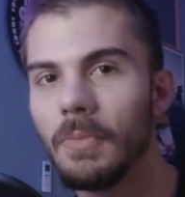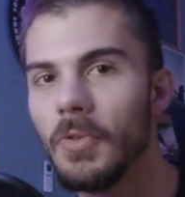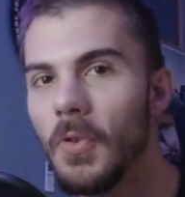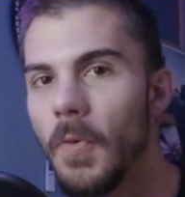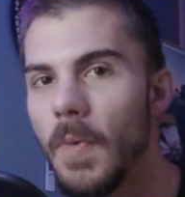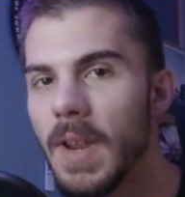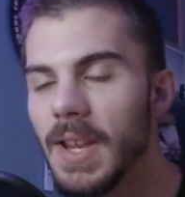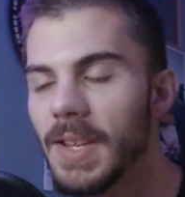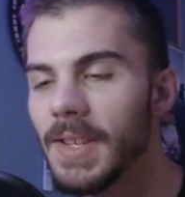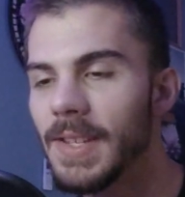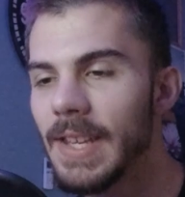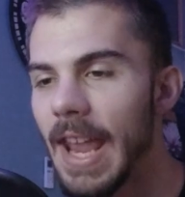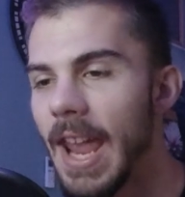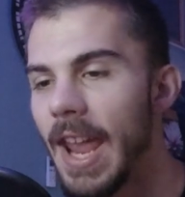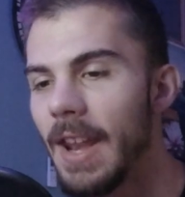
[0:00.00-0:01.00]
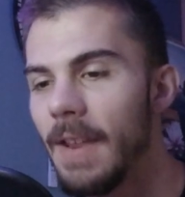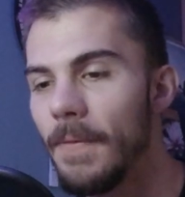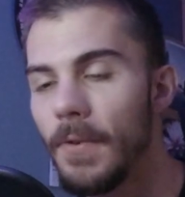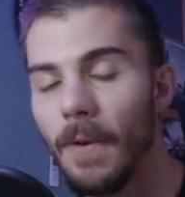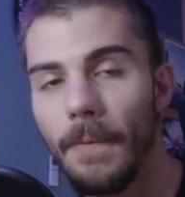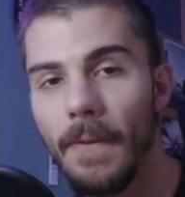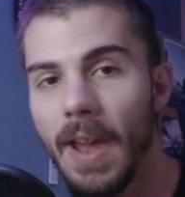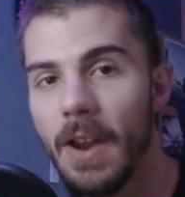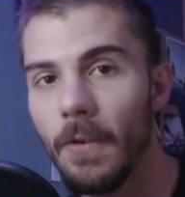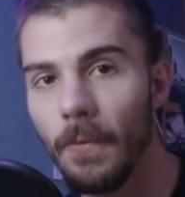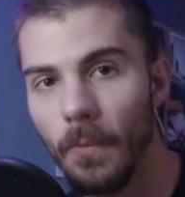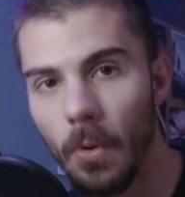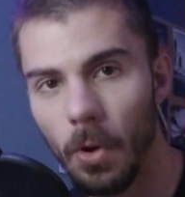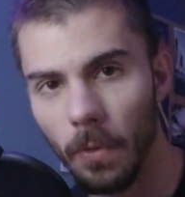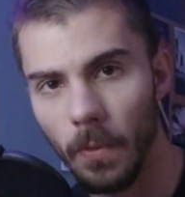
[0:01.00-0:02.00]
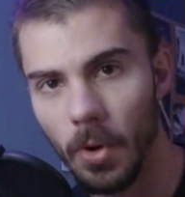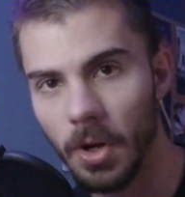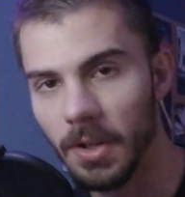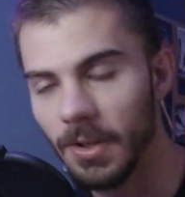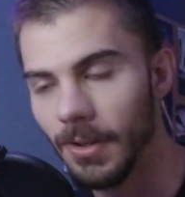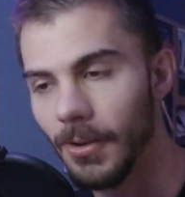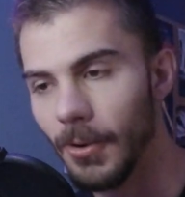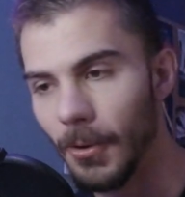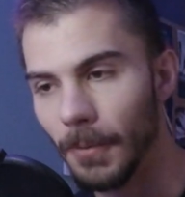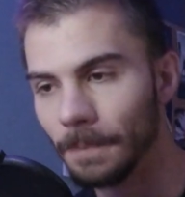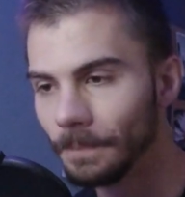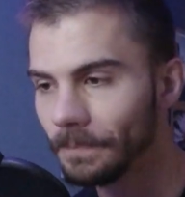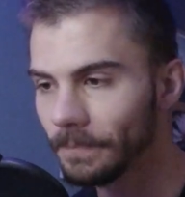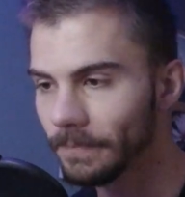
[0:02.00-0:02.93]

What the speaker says: movies and if you're a fan of World War II,